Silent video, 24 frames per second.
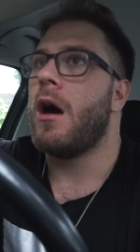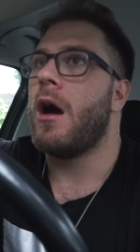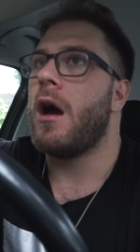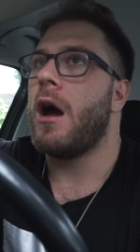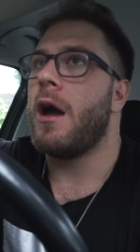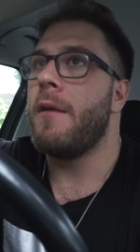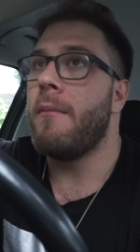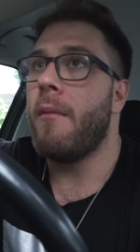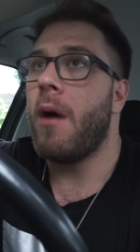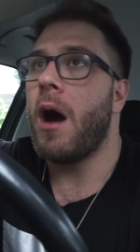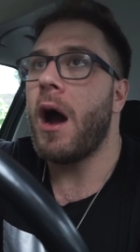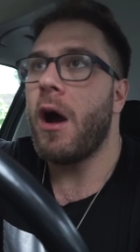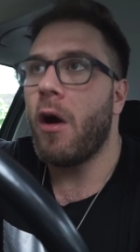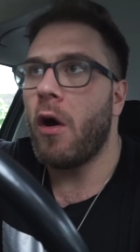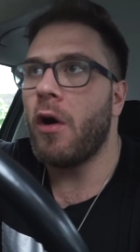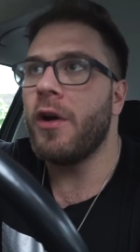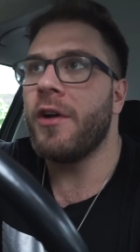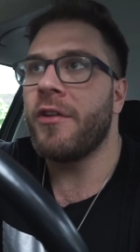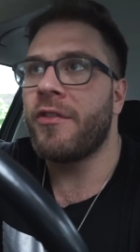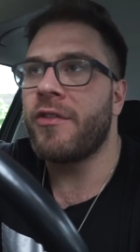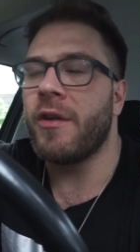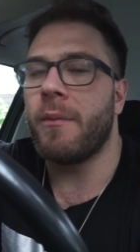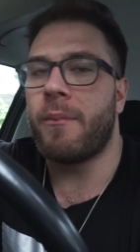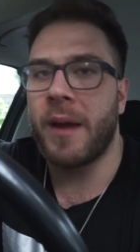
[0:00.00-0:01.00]
in my
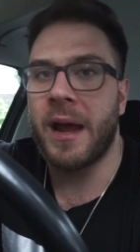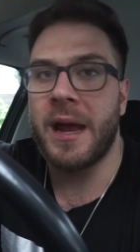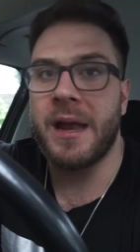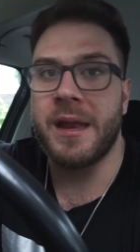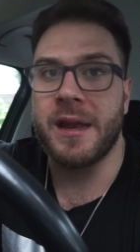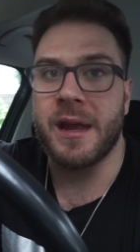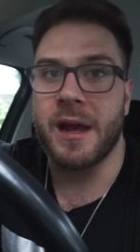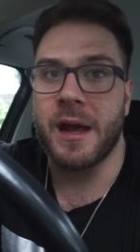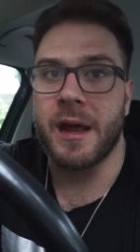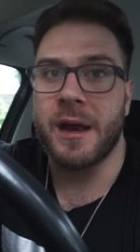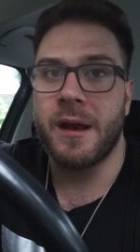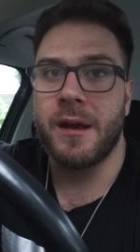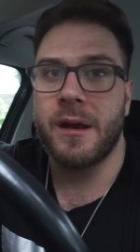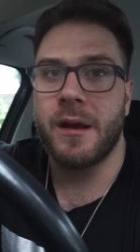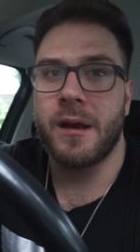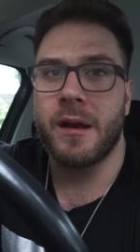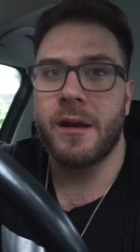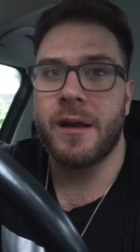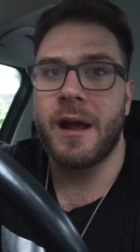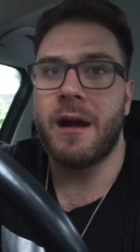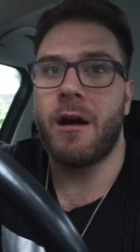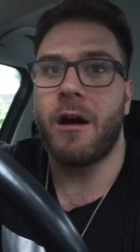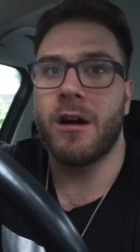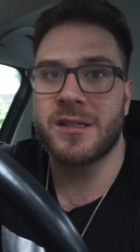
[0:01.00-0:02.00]
honest opinion,
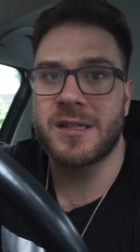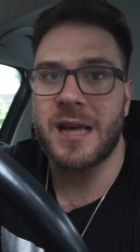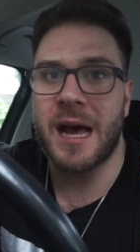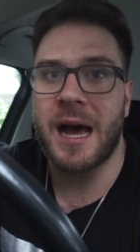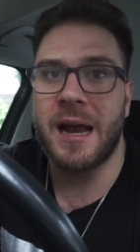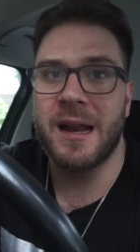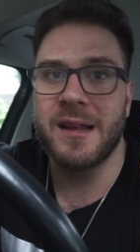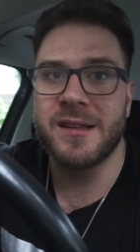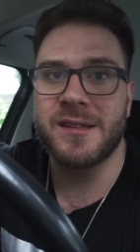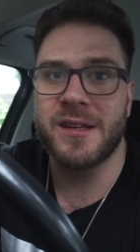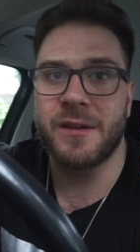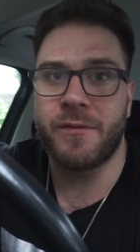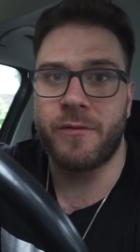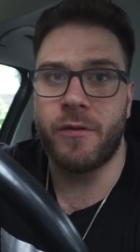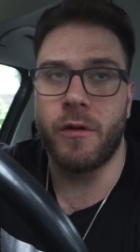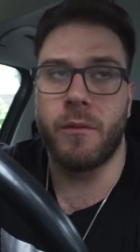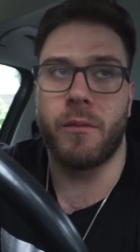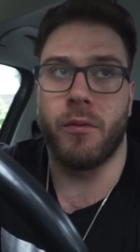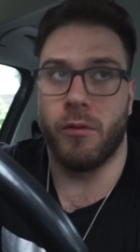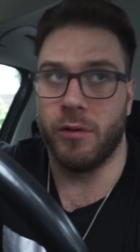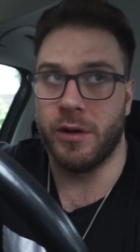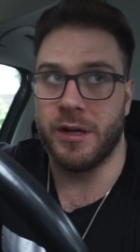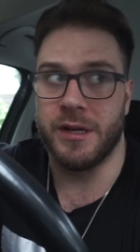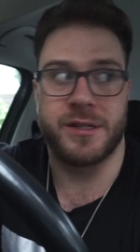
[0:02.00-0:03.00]
there are talented
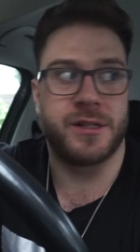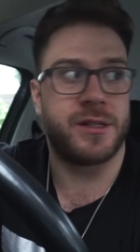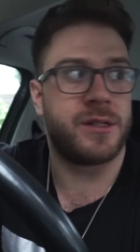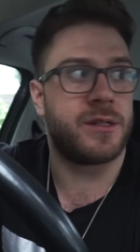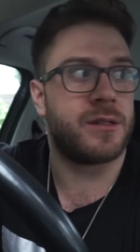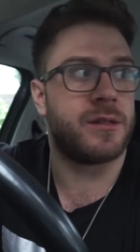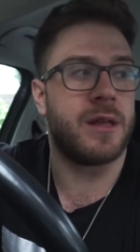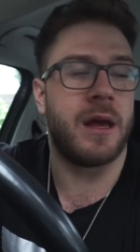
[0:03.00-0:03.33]
footballers.